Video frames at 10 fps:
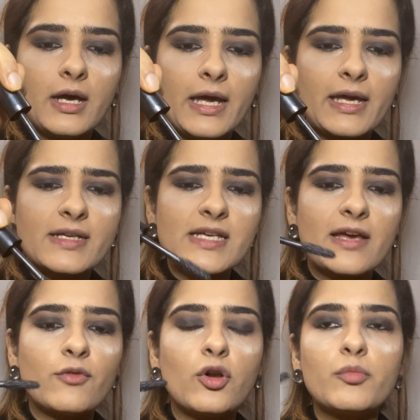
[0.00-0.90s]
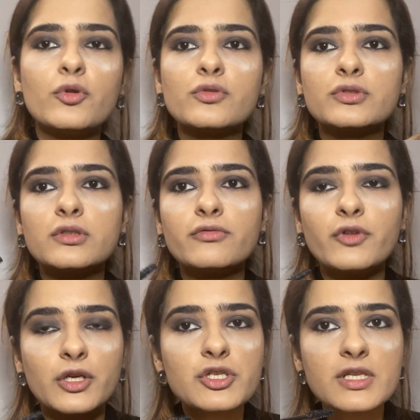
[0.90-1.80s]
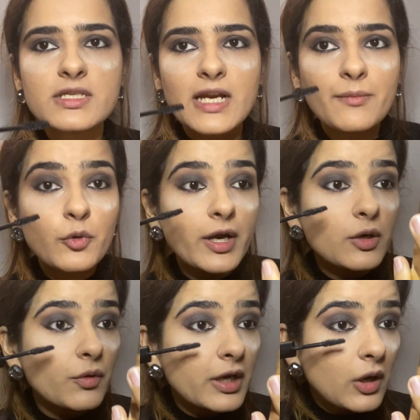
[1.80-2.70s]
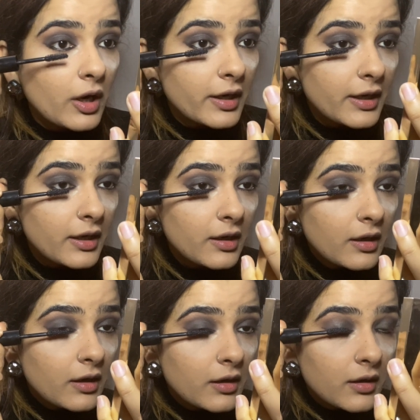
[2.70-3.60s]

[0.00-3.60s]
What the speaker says: I guess I have almost finished this and I'm going to reorder it.